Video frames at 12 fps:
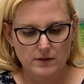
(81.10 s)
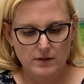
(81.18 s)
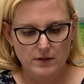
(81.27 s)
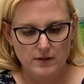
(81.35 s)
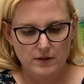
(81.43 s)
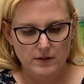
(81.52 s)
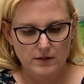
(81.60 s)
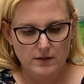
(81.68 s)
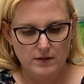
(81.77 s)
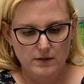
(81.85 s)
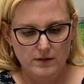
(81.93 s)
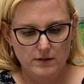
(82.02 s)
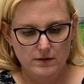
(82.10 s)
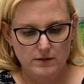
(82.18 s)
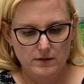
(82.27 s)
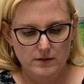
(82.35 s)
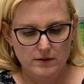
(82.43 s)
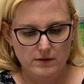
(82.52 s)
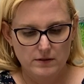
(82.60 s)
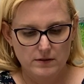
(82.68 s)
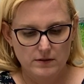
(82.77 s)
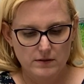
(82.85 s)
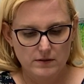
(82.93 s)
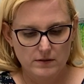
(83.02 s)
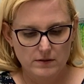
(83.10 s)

[no speech]